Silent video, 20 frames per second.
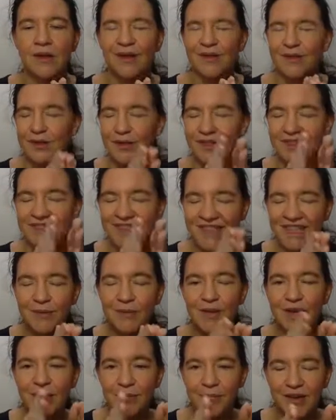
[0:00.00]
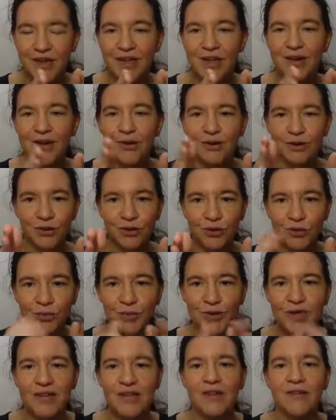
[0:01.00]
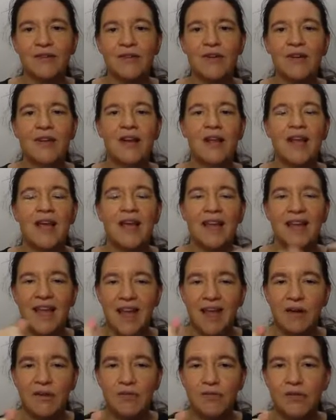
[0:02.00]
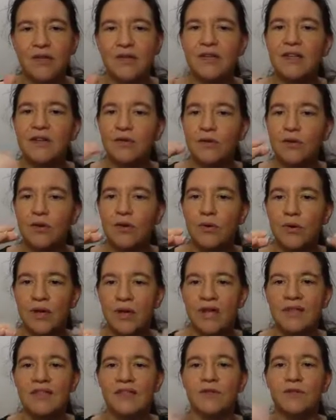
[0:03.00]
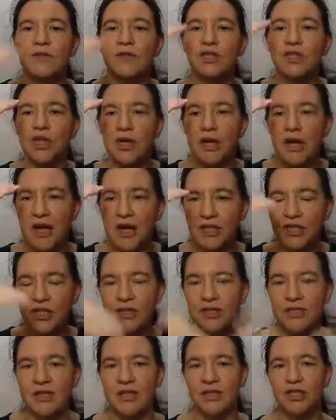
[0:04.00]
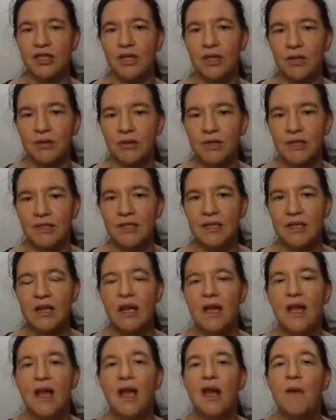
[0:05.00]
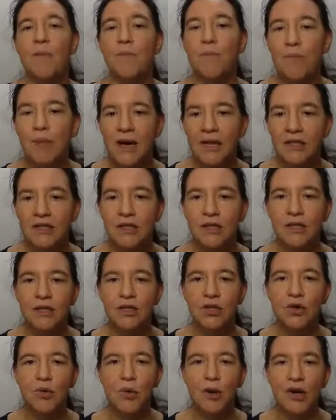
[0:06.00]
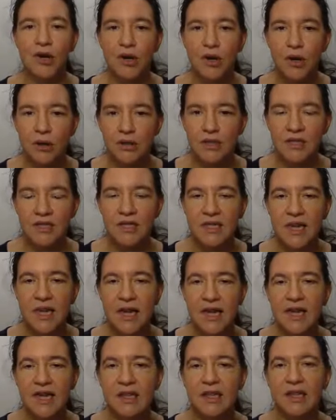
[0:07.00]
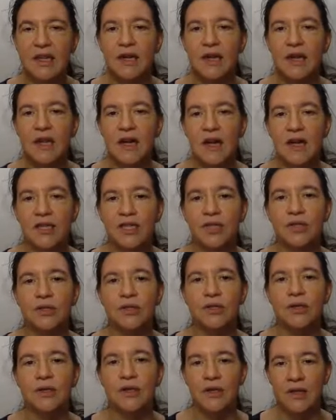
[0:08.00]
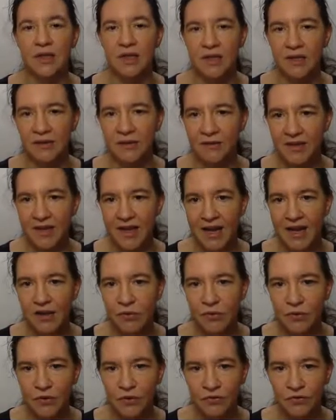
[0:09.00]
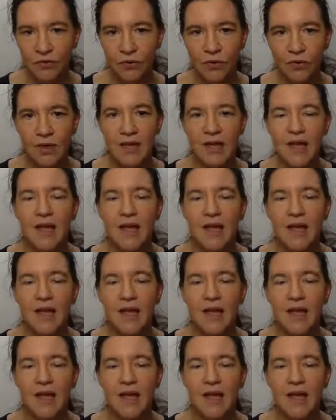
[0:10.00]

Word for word: sorry, t being p or 2p even can fit if you're looking at sufficiently large extension degrees. But you will not see anything larger than k equals 4